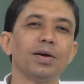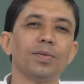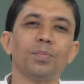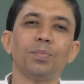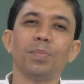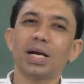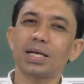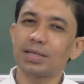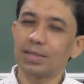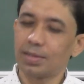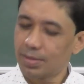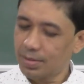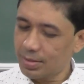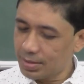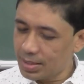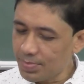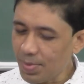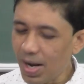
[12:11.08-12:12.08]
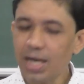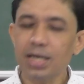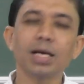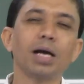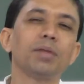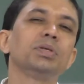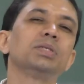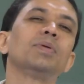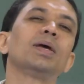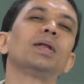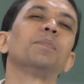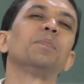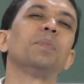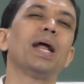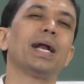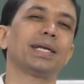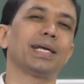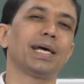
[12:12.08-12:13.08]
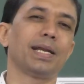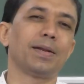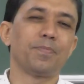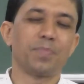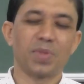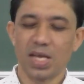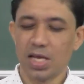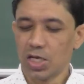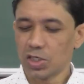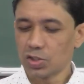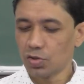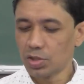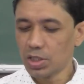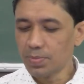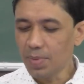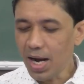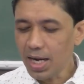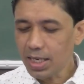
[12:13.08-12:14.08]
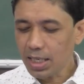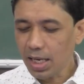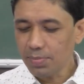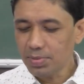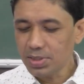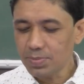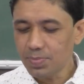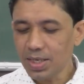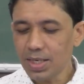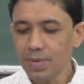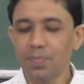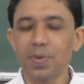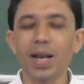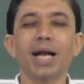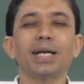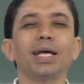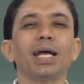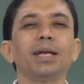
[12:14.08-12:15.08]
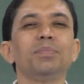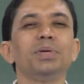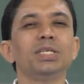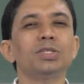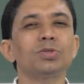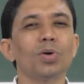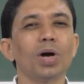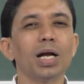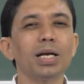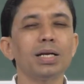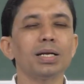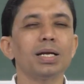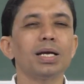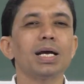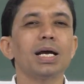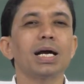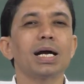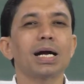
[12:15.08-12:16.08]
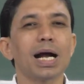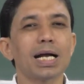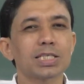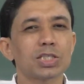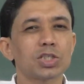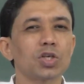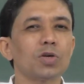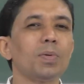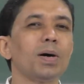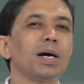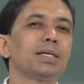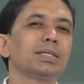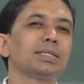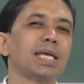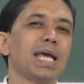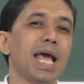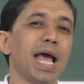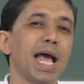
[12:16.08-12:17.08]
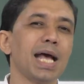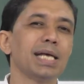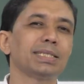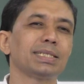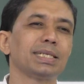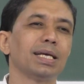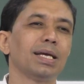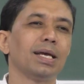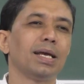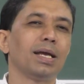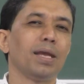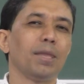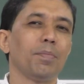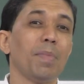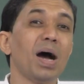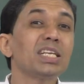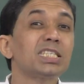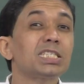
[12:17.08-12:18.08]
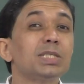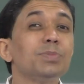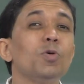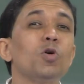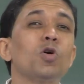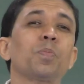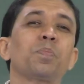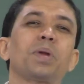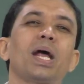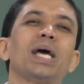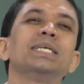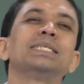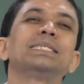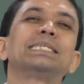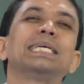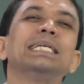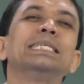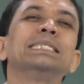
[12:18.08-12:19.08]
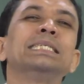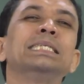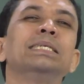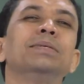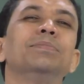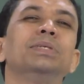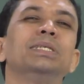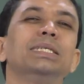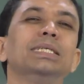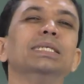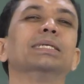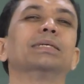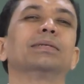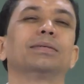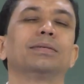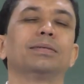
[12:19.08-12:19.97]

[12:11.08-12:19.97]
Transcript: but demand curve is very flatter. So, demand curve is very flatter means what? Customers has much more price sensitivity